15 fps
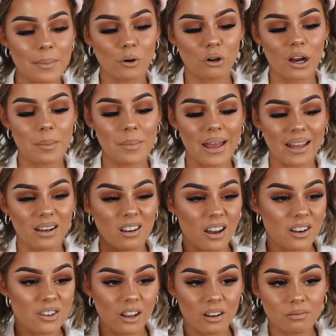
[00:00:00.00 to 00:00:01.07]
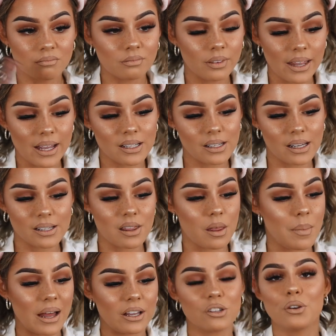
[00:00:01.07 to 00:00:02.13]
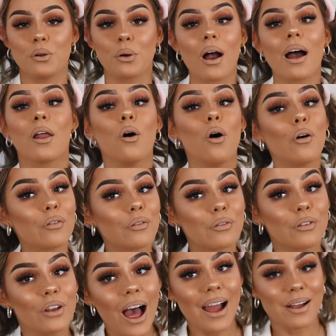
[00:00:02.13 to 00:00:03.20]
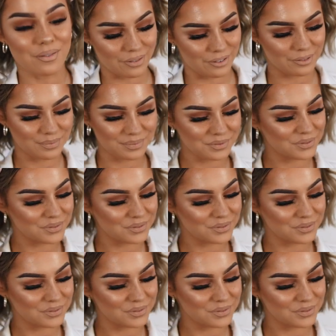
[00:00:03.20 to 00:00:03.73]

Lip Cream in London. This is the best nude color of life.